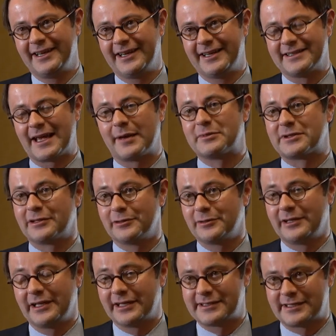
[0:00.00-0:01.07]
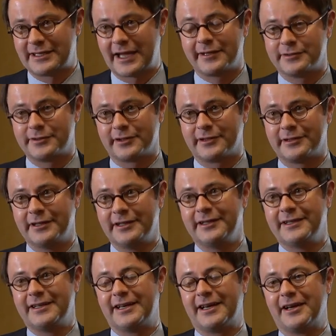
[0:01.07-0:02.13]
is absolutely essential
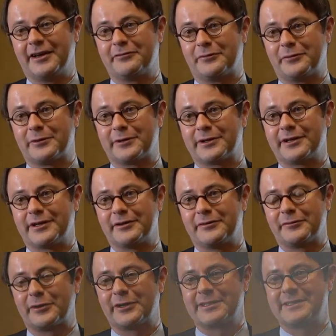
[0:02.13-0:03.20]
uh, for, for